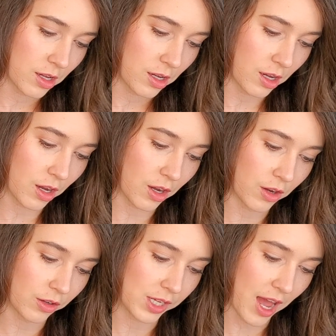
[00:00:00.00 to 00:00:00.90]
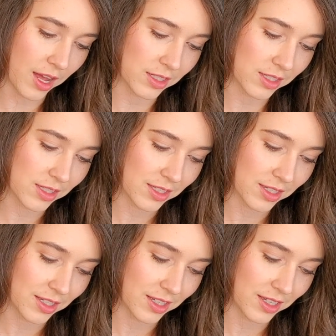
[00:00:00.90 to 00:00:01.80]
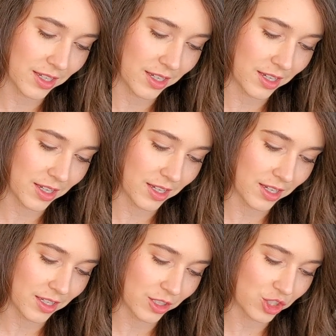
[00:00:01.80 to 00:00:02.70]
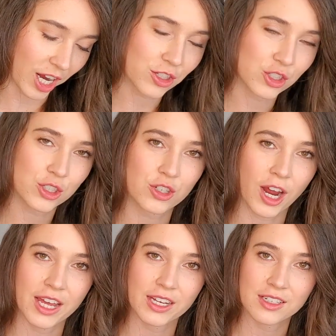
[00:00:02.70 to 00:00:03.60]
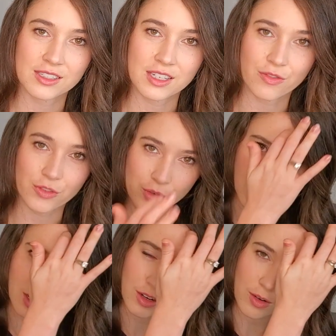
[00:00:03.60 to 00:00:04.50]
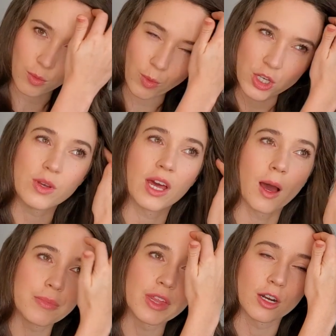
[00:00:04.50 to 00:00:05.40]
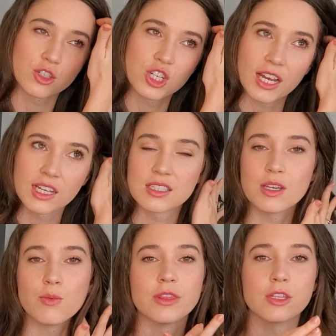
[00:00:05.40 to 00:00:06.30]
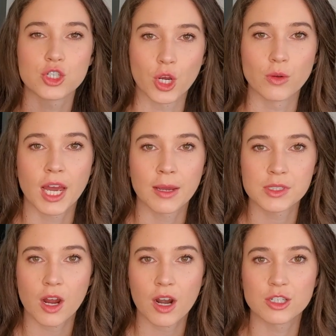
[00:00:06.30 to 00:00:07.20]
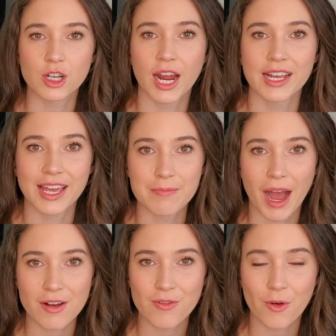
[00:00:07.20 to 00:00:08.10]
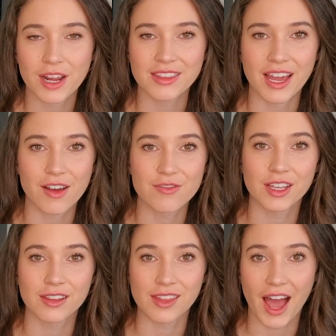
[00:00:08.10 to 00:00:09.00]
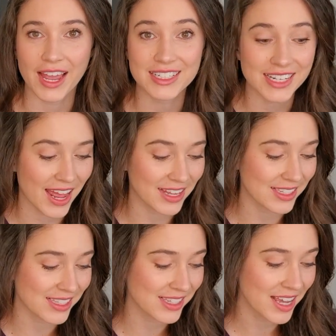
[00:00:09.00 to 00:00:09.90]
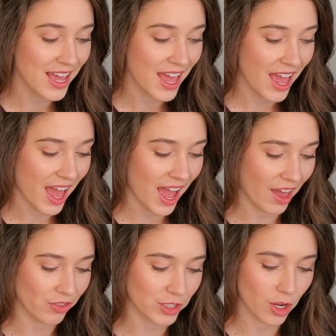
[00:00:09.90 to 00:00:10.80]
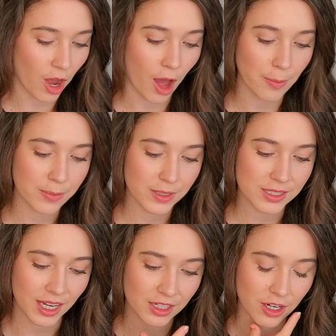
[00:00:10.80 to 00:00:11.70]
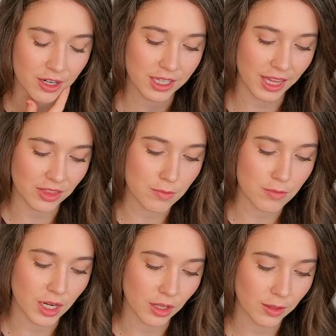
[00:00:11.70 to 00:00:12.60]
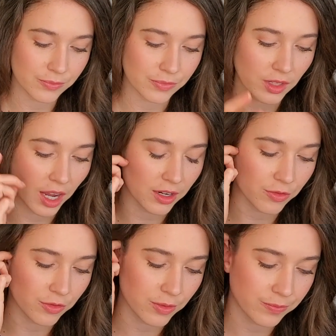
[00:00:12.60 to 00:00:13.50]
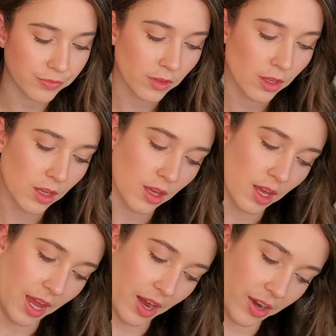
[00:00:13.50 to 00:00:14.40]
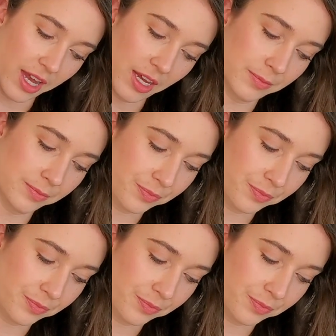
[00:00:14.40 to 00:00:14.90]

Oh yes, try and see if you can, when you get up there, check and see when the show times are and try to get back for it. They have the lion dance at the top in like the middle kind of area.